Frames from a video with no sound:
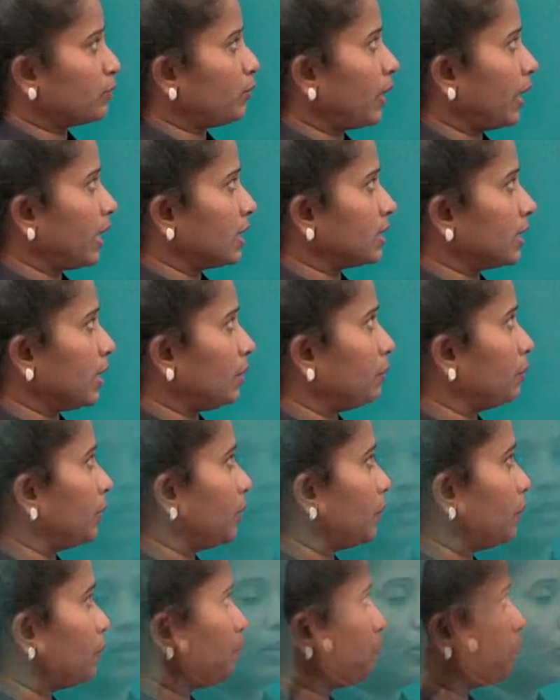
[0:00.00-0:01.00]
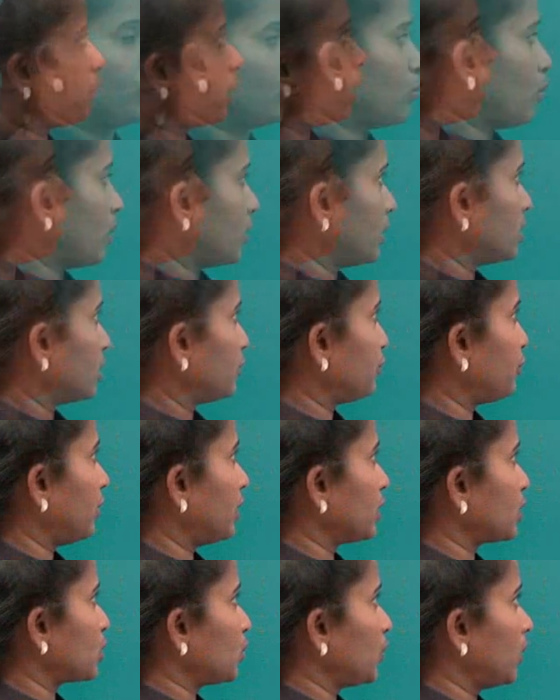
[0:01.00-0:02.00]
For example, so what is the
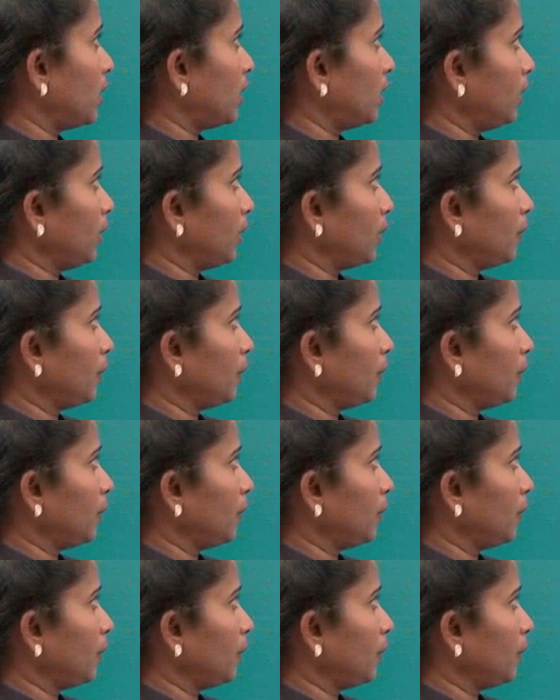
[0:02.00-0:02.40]
first word?